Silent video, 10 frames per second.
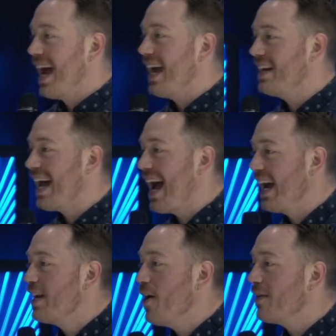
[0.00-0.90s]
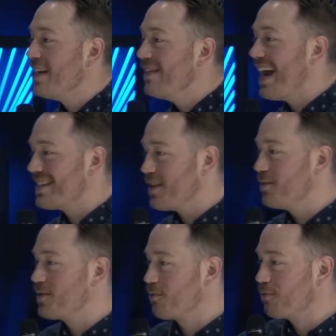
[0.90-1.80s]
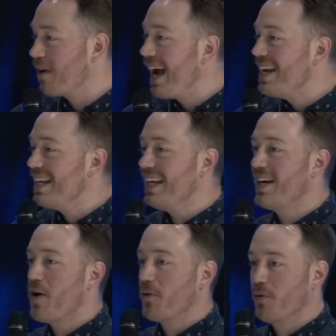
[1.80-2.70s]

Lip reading: And I know even as I was writing